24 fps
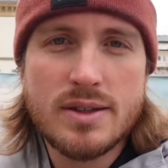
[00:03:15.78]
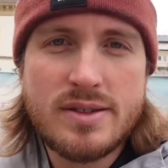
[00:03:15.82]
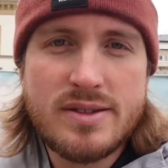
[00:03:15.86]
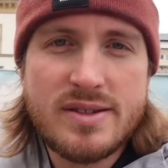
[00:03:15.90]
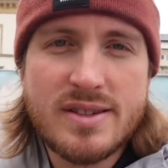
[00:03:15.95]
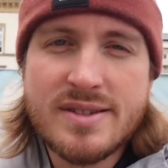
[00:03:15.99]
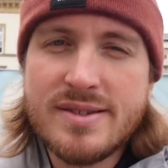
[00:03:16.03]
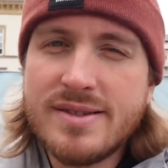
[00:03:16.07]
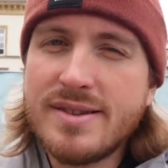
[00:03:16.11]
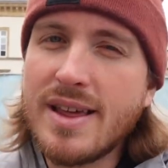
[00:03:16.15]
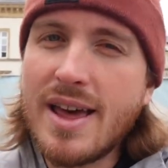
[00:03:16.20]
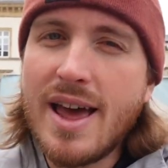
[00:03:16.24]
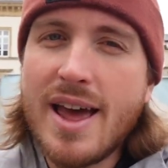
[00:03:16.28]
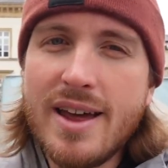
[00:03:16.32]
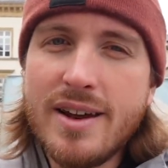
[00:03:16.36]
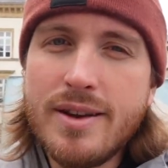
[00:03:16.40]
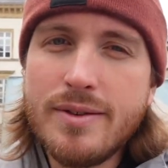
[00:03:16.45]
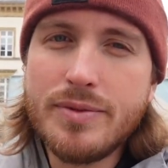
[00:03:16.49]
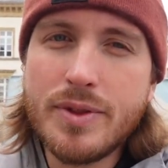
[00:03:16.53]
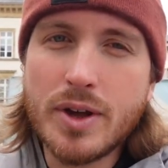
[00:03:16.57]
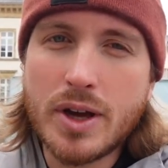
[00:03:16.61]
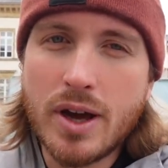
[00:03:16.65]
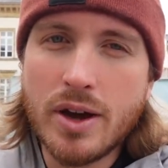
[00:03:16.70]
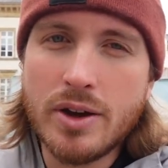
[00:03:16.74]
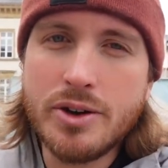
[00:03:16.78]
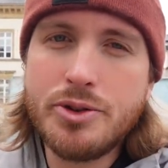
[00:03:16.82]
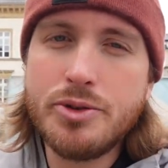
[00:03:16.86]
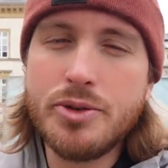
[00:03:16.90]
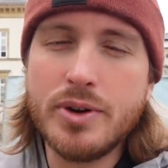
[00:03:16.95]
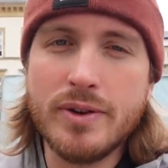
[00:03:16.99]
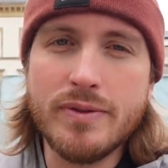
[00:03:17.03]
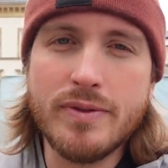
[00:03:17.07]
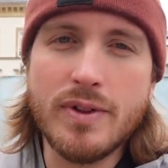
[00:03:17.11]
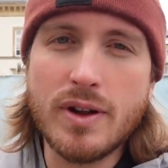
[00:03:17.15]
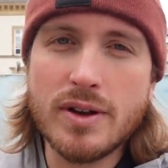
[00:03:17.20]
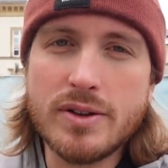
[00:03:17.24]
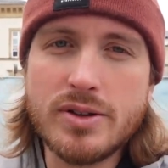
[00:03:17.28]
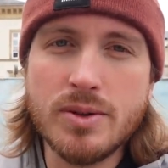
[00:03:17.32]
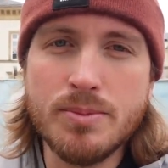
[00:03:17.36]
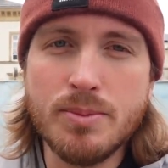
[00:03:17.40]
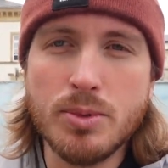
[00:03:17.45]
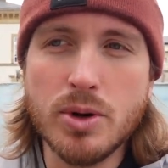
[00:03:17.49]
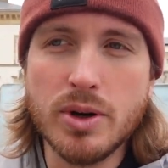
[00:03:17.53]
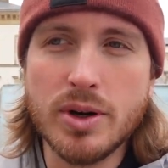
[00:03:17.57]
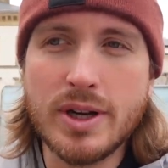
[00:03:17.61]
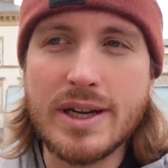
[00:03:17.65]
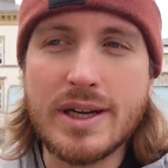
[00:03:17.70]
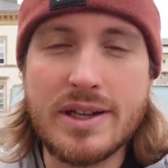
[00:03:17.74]
Since the head of the country of
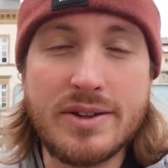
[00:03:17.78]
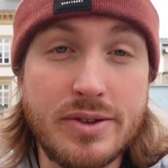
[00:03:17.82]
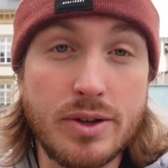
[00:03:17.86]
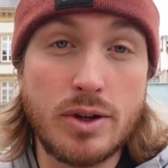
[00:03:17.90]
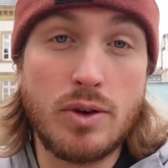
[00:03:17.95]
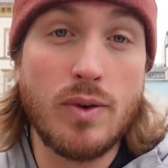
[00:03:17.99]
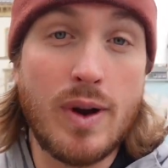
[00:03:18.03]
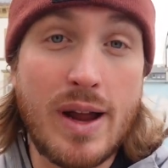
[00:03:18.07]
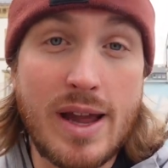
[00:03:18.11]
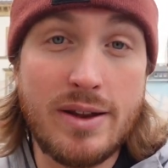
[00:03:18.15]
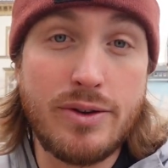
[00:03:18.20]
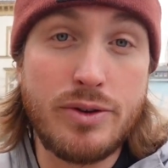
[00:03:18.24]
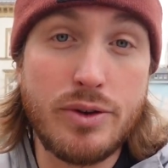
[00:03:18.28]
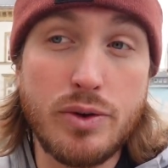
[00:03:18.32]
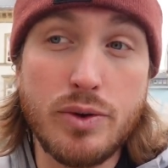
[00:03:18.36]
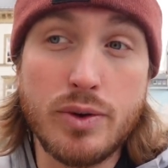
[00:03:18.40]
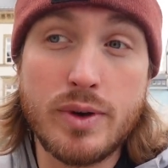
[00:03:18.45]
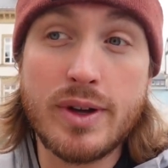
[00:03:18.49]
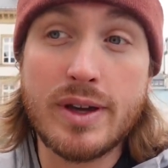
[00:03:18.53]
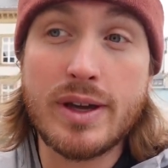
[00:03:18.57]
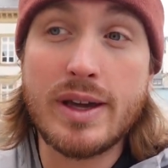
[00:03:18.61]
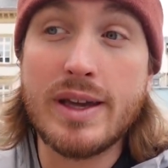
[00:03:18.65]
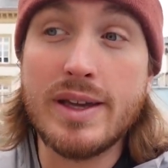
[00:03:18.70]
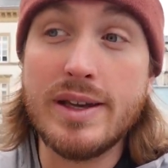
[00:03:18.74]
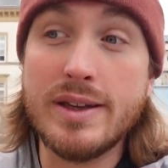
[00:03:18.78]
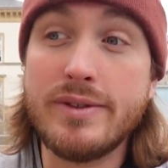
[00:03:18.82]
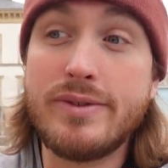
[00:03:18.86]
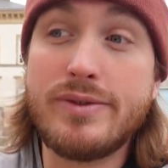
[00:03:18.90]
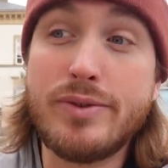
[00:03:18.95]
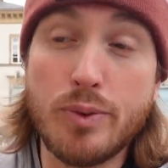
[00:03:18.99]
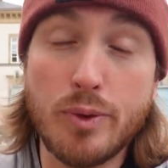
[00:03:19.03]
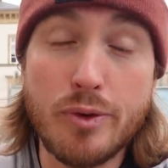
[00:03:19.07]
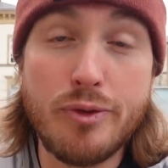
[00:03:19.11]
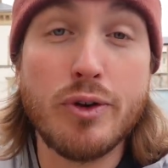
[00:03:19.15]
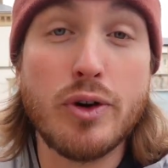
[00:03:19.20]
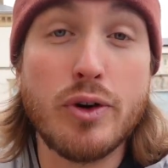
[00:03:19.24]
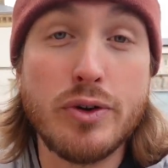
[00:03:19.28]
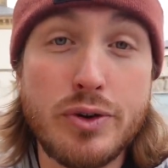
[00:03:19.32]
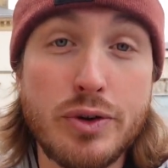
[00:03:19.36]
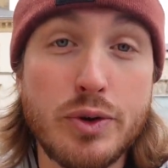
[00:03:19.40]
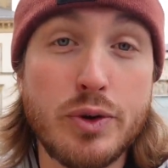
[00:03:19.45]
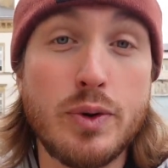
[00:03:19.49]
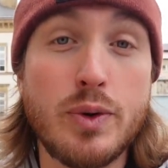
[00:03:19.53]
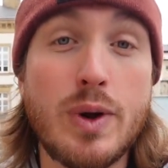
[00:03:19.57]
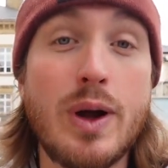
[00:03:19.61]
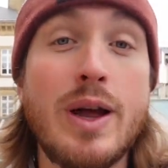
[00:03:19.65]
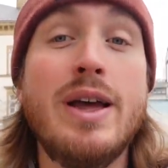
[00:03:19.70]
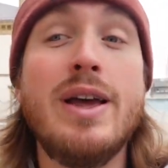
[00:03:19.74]
Luxembourg is a Grand Duke, it's referred
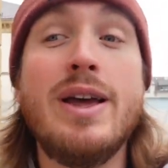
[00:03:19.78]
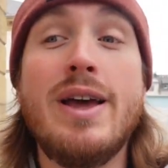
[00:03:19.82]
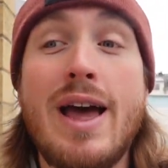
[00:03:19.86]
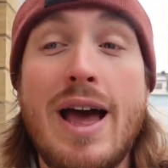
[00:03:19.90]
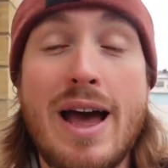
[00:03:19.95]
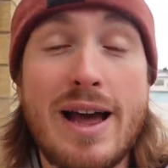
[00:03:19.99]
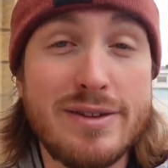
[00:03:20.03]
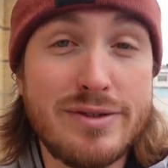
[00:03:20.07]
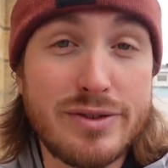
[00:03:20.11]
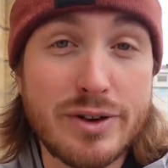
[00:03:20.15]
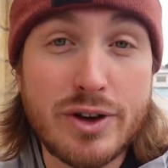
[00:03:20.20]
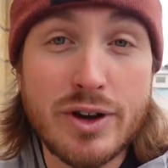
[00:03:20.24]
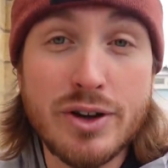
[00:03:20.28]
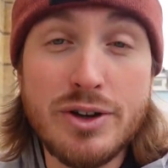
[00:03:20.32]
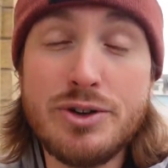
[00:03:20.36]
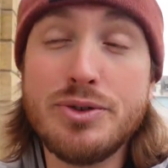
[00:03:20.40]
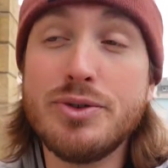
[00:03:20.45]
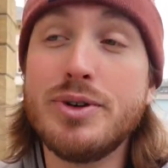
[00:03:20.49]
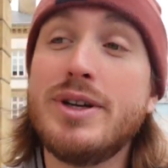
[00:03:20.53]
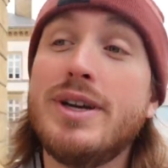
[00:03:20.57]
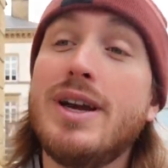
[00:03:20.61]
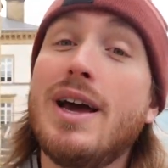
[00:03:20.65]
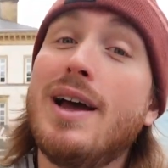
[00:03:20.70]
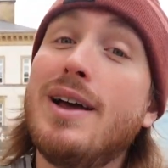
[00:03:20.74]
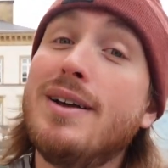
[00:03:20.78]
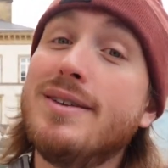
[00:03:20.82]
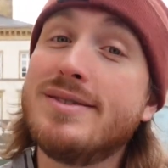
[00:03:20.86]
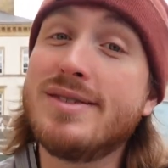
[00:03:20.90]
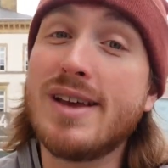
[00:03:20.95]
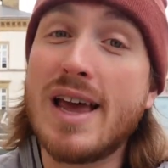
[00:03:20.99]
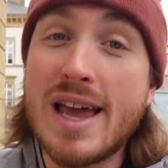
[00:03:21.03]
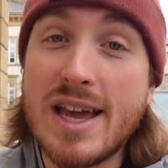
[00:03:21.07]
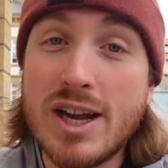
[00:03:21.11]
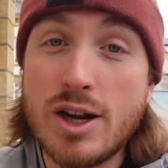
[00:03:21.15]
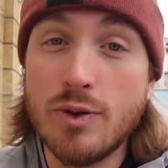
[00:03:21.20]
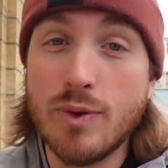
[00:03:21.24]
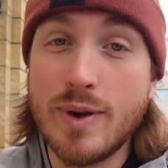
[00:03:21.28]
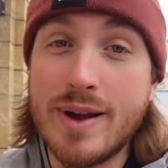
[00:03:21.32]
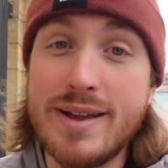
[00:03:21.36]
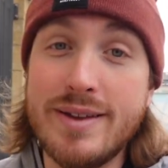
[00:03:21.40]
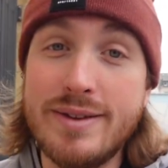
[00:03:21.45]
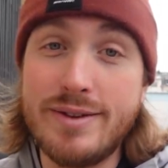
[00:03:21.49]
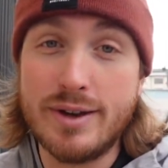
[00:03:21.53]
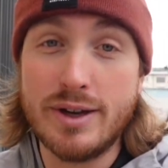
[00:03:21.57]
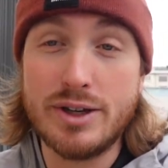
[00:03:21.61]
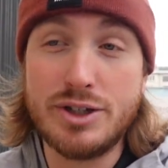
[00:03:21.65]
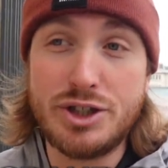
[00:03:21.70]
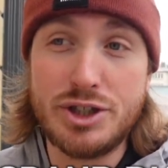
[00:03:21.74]
to as a country as a
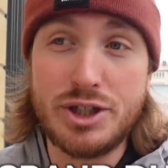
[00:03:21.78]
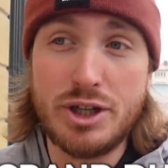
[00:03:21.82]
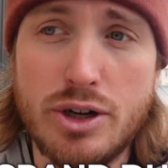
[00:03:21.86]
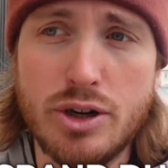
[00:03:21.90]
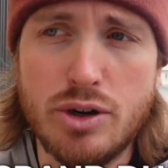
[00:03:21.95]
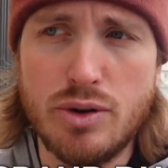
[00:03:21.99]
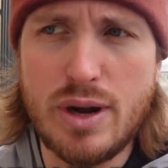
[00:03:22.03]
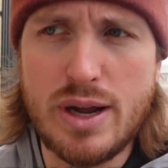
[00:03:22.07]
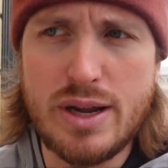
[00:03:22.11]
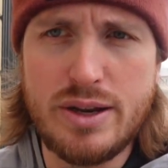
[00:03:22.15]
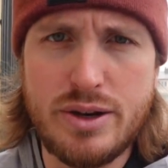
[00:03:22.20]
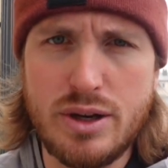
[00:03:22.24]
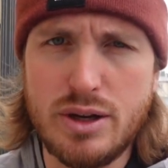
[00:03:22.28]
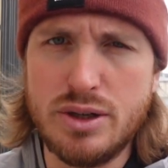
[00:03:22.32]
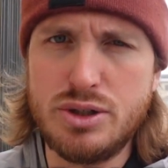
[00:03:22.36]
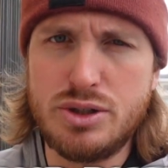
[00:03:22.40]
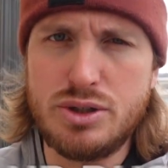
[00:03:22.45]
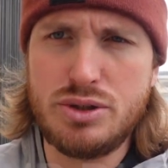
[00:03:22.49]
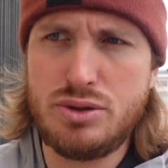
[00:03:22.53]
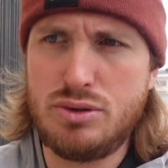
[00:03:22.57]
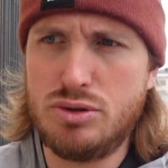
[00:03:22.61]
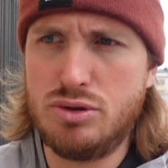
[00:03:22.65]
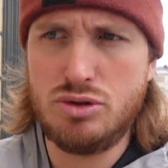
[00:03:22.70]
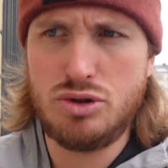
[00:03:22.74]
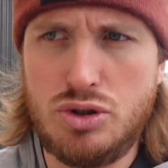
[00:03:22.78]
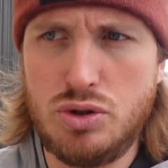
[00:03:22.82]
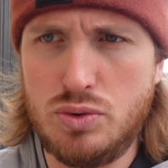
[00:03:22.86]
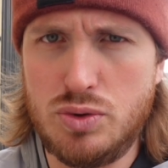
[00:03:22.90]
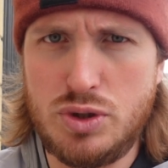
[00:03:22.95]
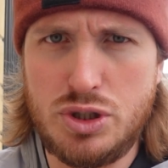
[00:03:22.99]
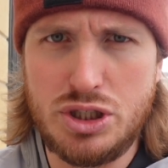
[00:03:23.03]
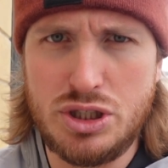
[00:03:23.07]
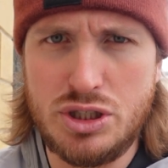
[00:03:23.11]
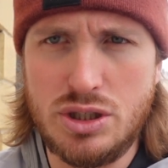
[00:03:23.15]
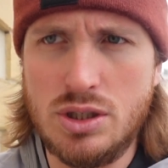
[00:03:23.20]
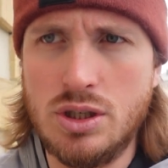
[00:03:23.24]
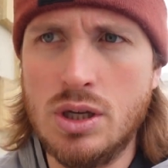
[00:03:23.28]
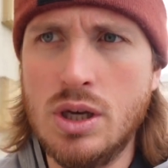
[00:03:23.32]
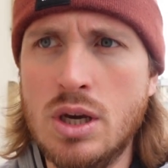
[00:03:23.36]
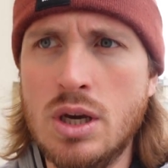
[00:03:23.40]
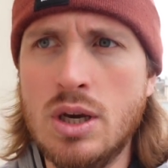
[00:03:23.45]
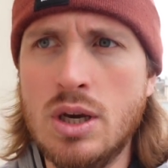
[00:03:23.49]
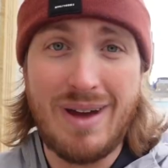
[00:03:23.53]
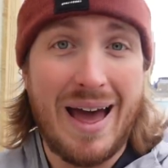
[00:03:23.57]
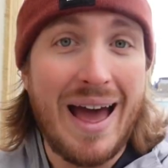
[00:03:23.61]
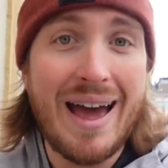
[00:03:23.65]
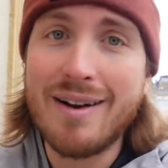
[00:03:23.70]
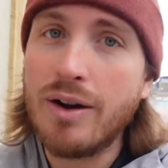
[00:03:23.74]
Grand Duchy or Grand Duch Duchy.
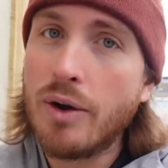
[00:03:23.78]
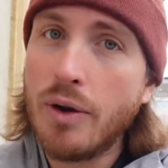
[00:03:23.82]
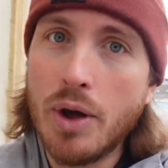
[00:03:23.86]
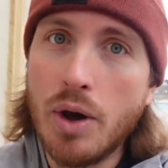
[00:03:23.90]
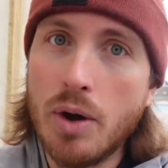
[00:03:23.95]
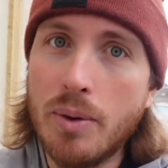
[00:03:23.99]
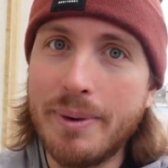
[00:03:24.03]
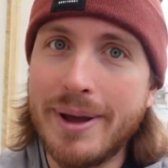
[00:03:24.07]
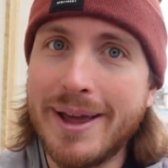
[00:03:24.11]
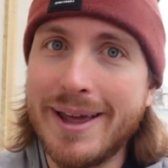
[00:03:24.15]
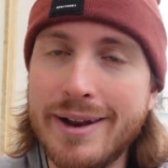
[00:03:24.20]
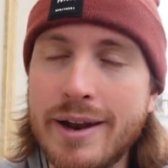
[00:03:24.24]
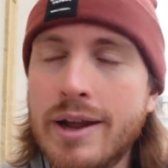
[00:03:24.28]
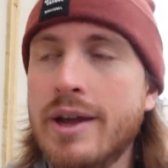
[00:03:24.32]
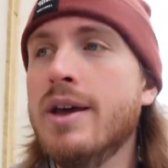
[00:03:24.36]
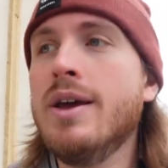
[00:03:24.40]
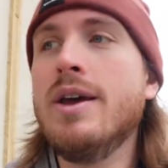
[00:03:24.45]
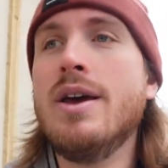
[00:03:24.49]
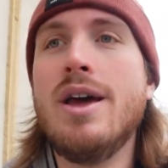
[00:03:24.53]
I don't know, man.